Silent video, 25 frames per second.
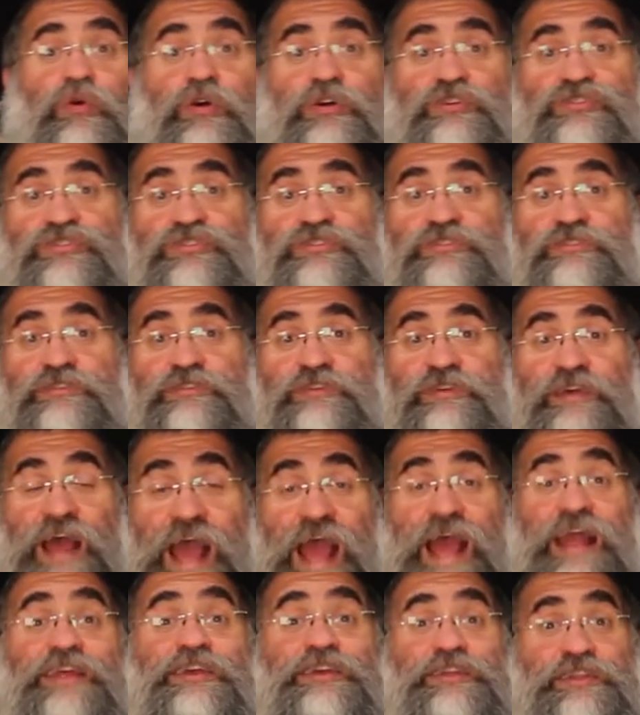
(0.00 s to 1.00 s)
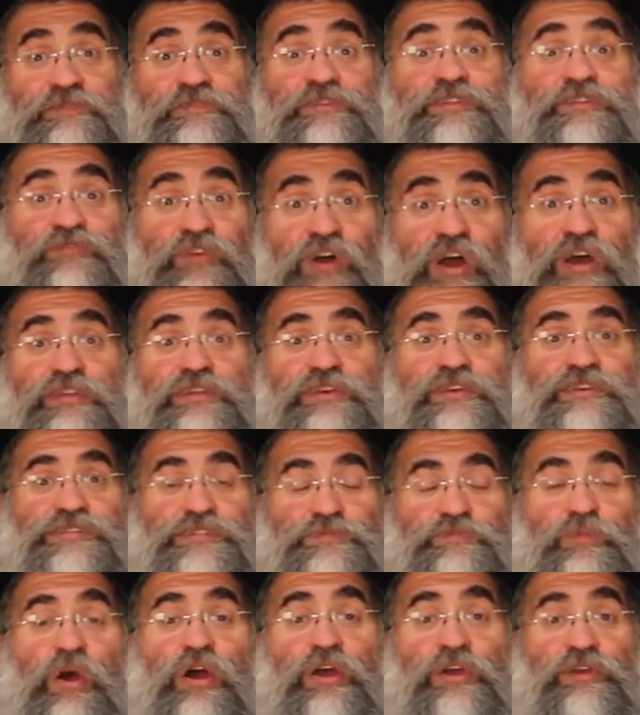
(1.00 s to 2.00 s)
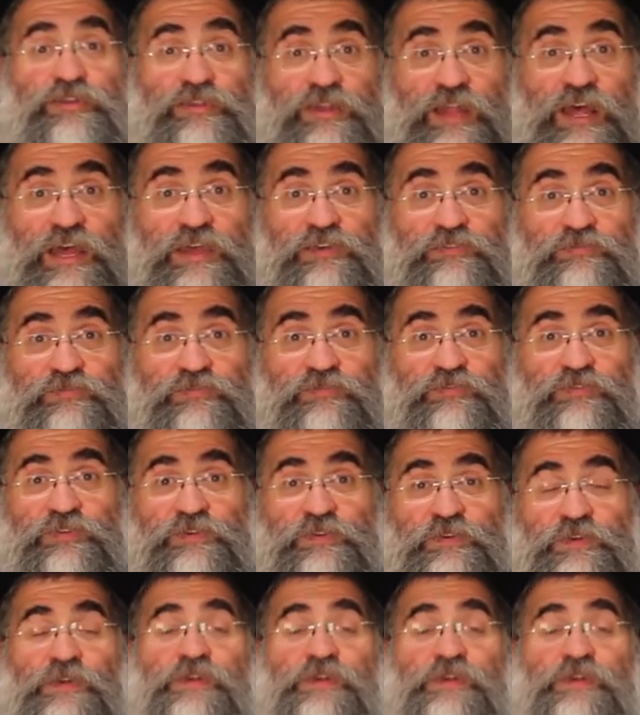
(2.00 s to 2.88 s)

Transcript: question, how do you live a divinely inspired life?